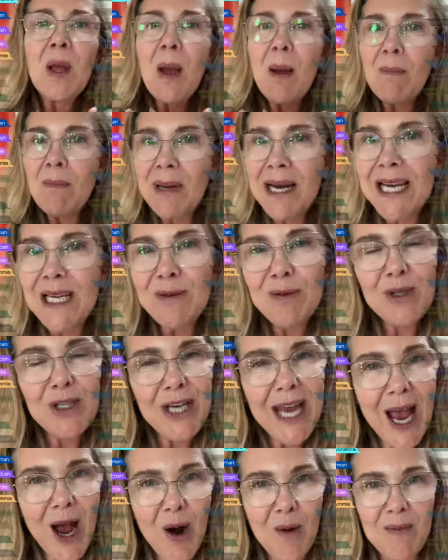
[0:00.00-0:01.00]
Please, would
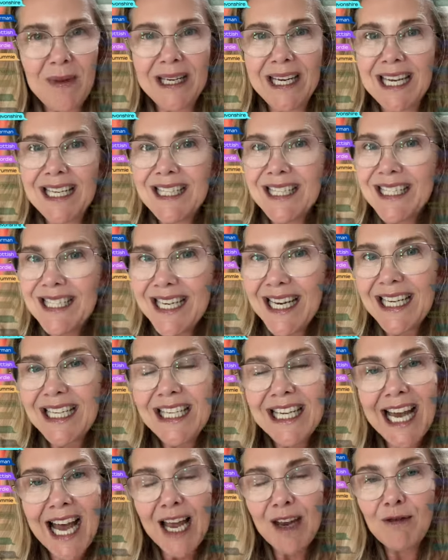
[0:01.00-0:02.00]
you help me get to
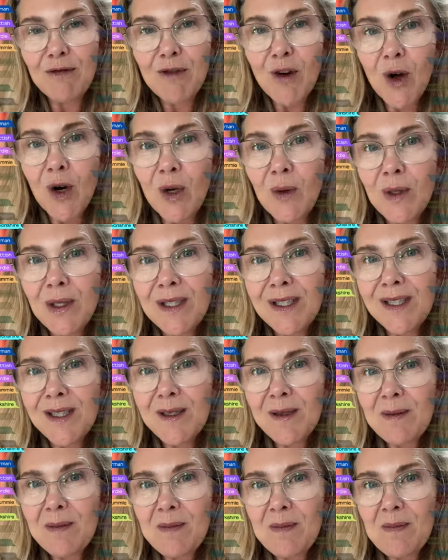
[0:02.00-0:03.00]
10K followers?
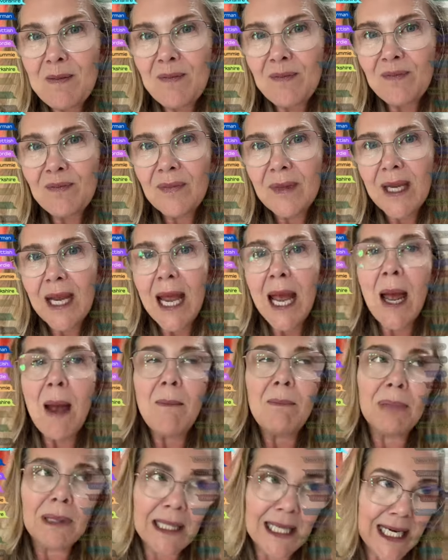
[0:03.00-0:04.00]
Yorkshire
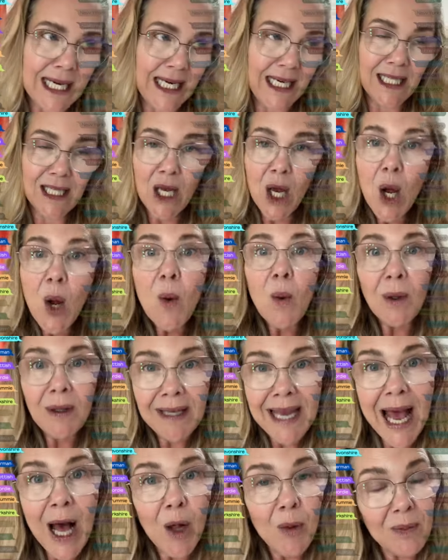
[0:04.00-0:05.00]
please, will
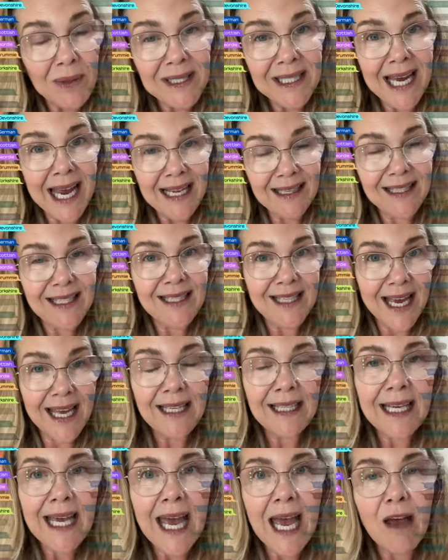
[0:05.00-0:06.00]
you help us get to
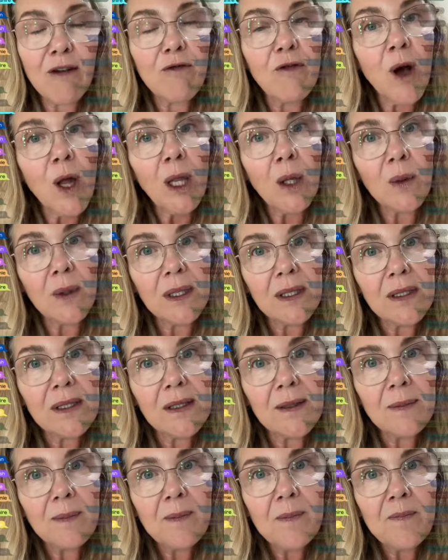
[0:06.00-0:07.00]
10k followers?
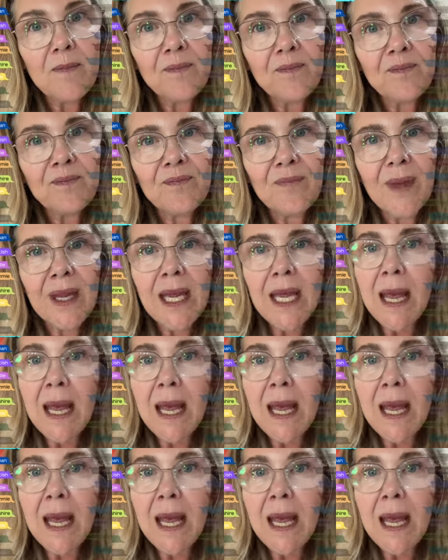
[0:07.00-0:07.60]
Scouse.